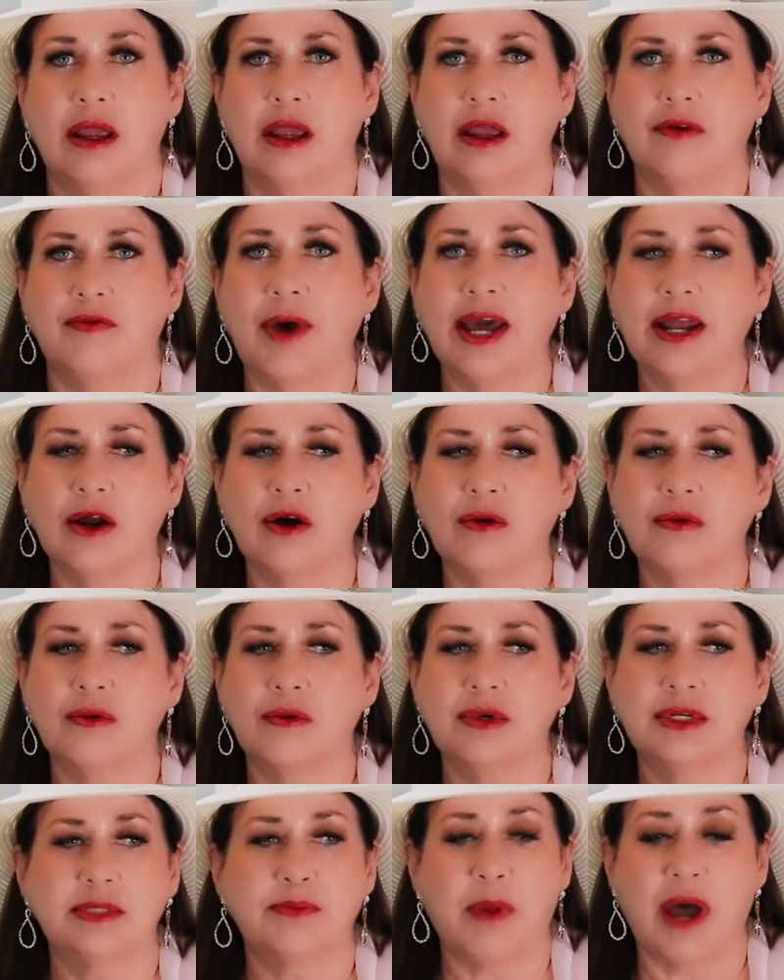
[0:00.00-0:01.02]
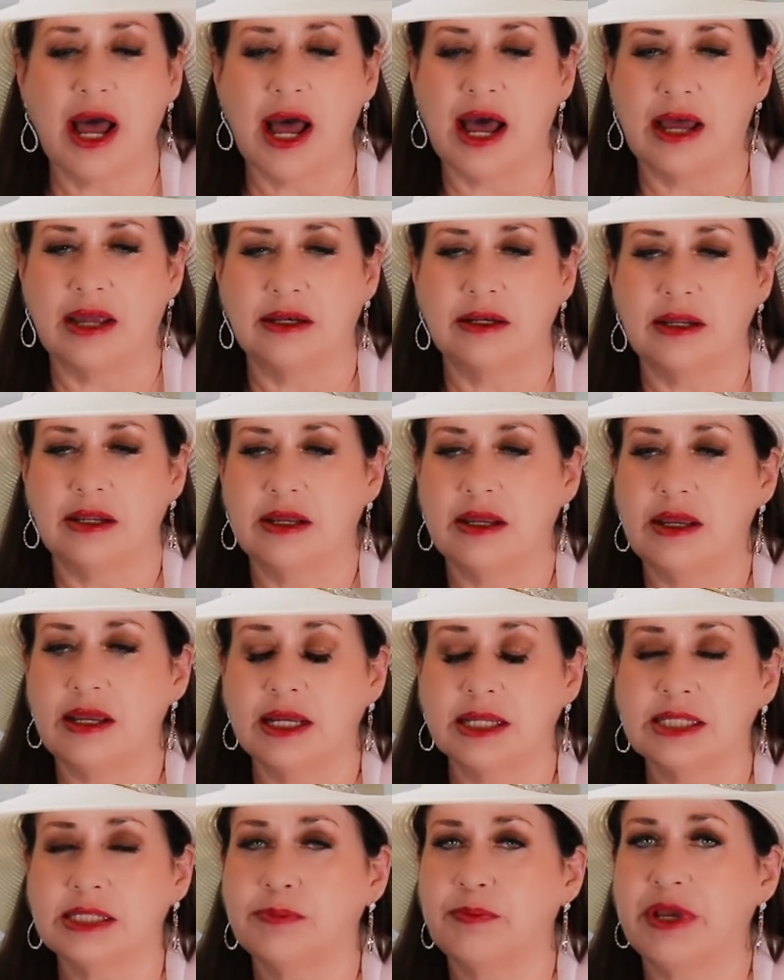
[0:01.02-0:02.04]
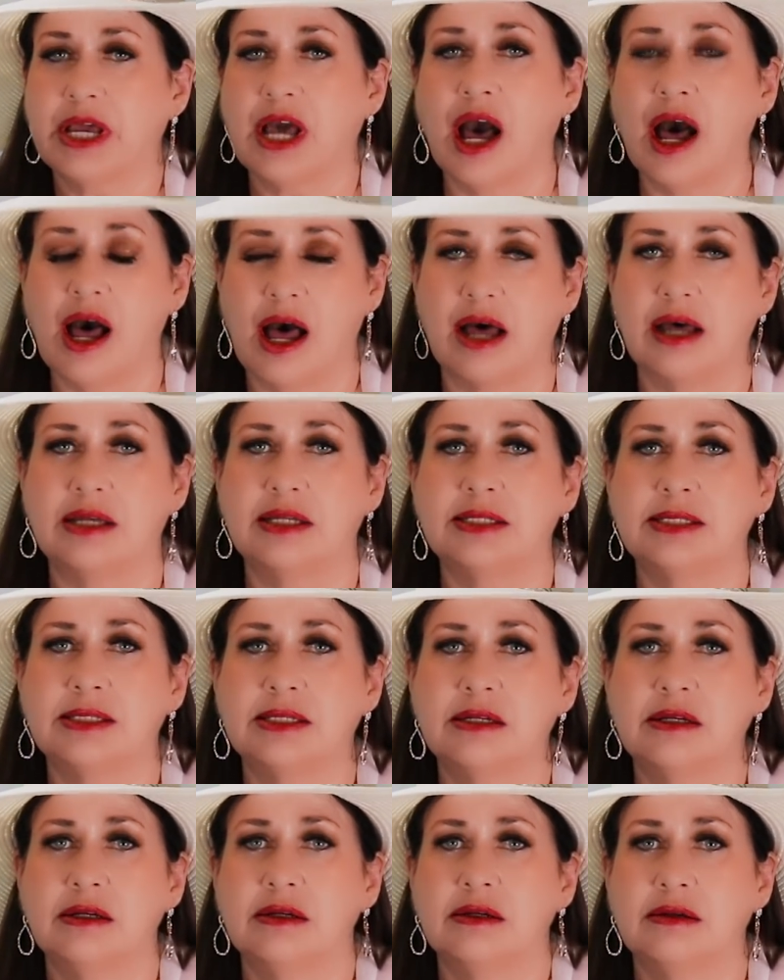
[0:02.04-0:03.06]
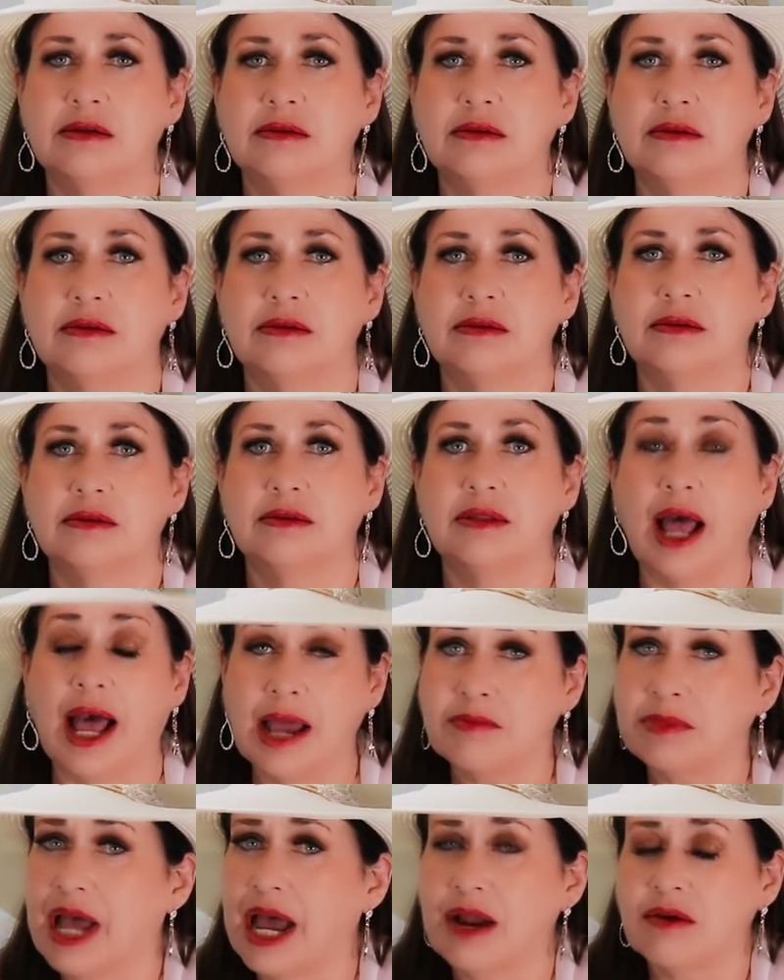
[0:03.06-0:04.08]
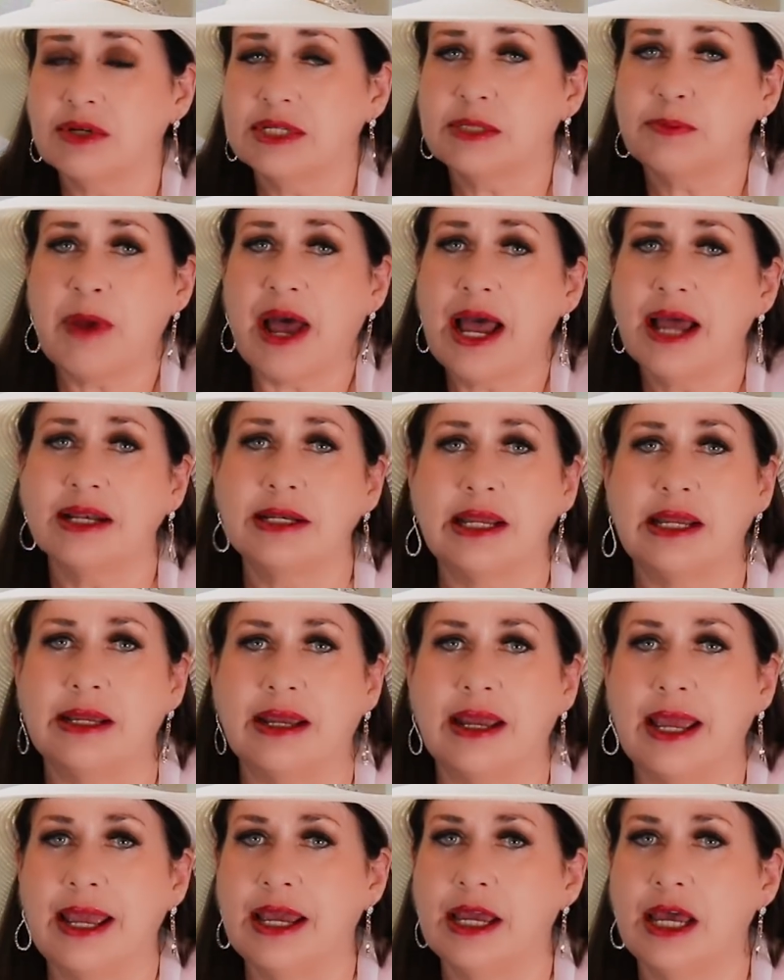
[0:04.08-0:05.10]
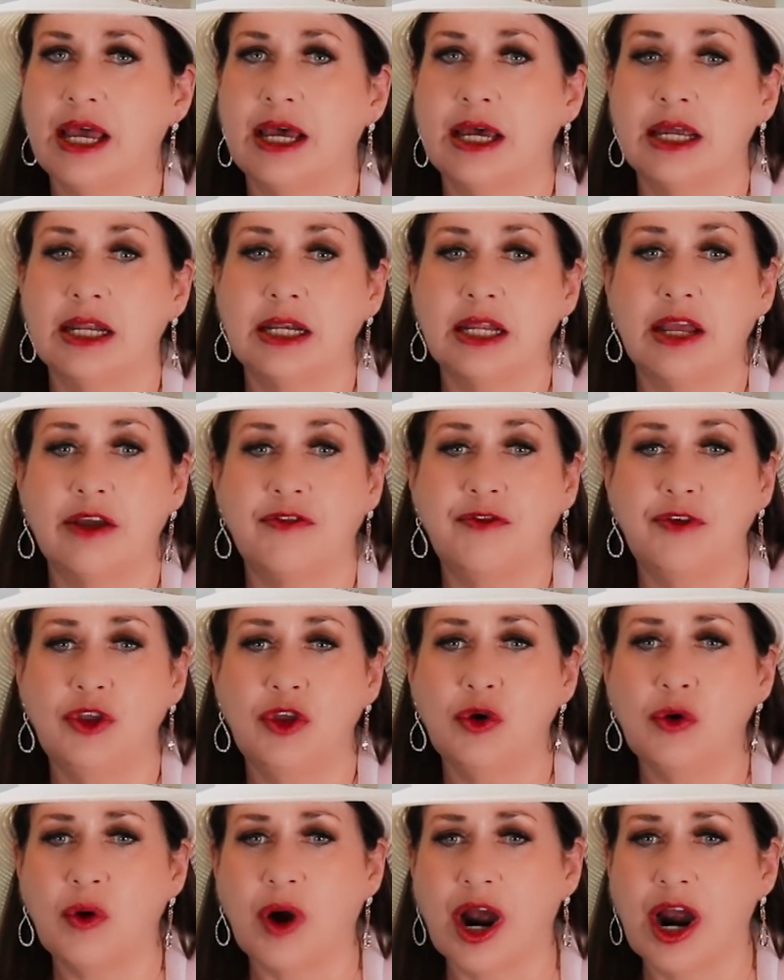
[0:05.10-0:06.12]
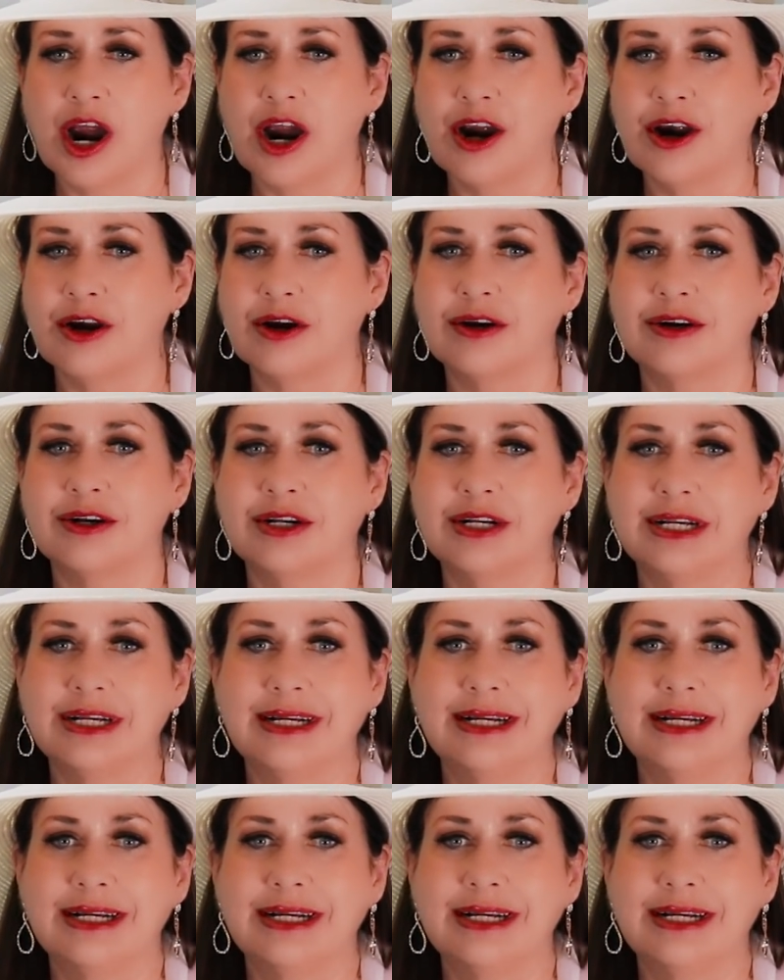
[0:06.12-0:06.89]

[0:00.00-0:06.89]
If I don't respond, it's because I'm not responding. And if you are